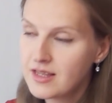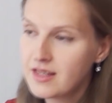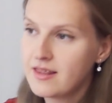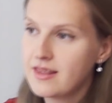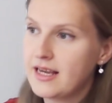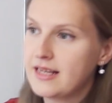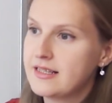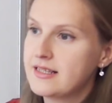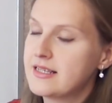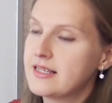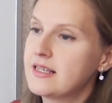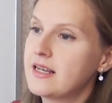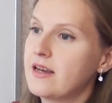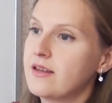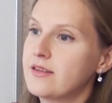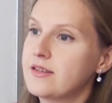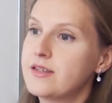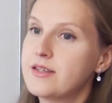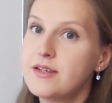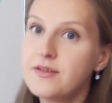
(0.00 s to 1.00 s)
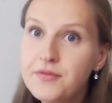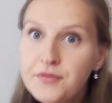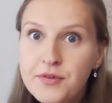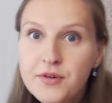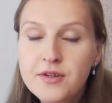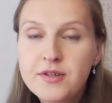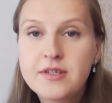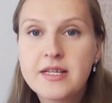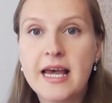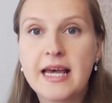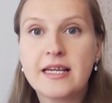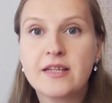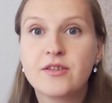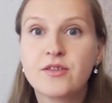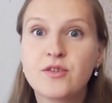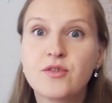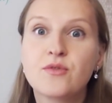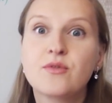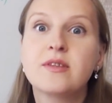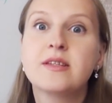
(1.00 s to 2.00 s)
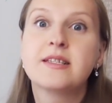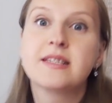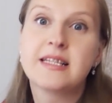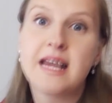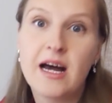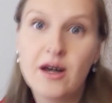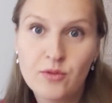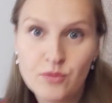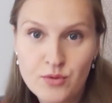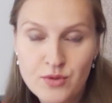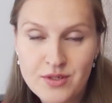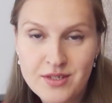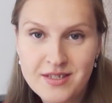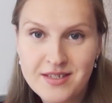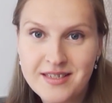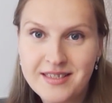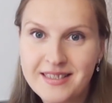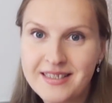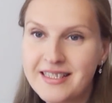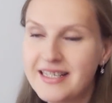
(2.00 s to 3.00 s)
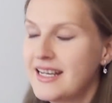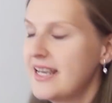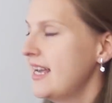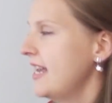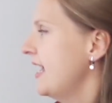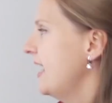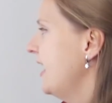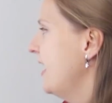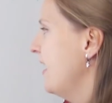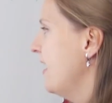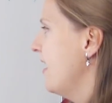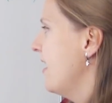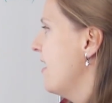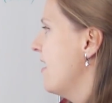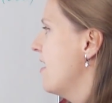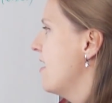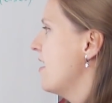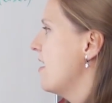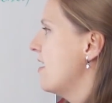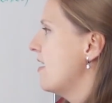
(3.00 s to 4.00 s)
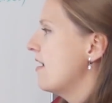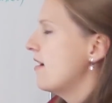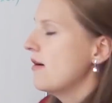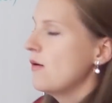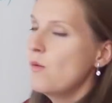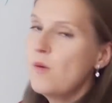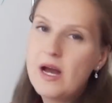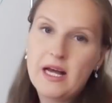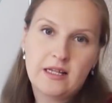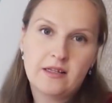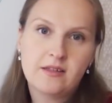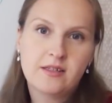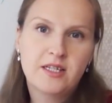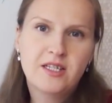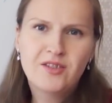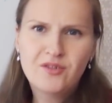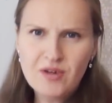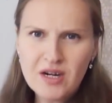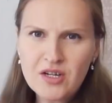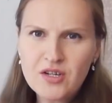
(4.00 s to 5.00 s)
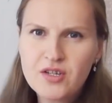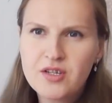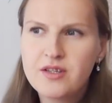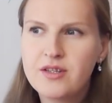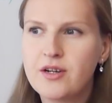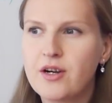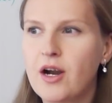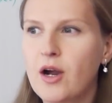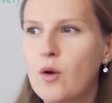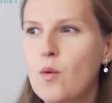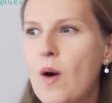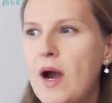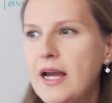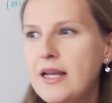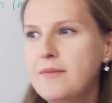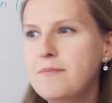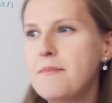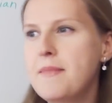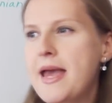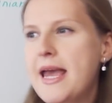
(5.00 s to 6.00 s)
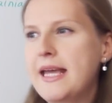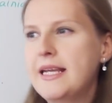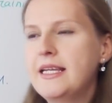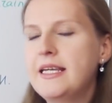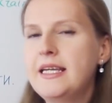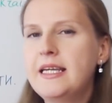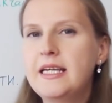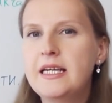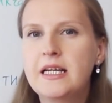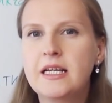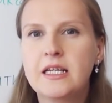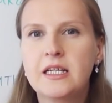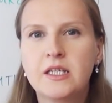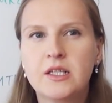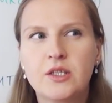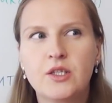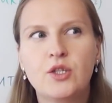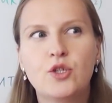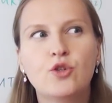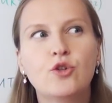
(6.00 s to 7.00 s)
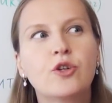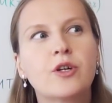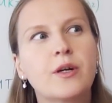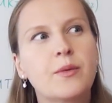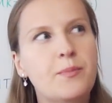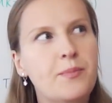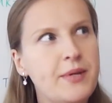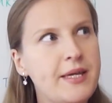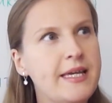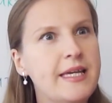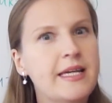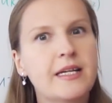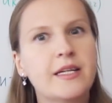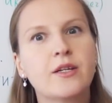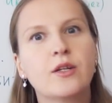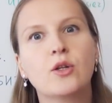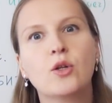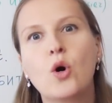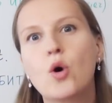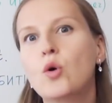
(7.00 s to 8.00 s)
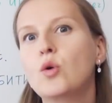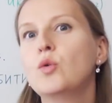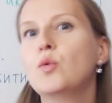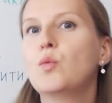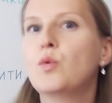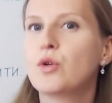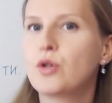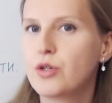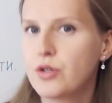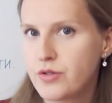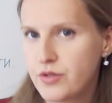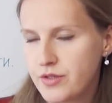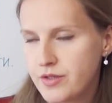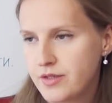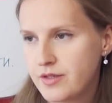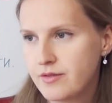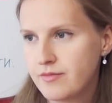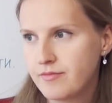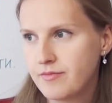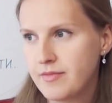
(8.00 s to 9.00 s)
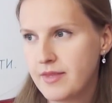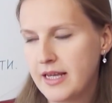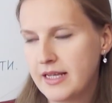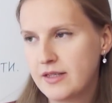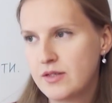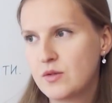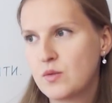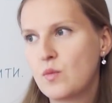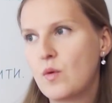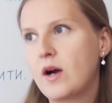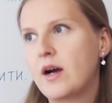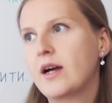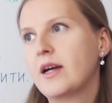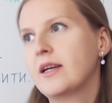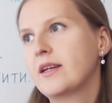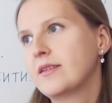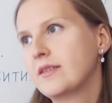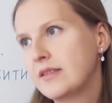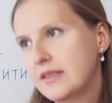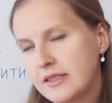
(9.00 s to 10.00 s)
That's another difference as to the sounds. Well, in Russian there are quite many European loan words. That's why,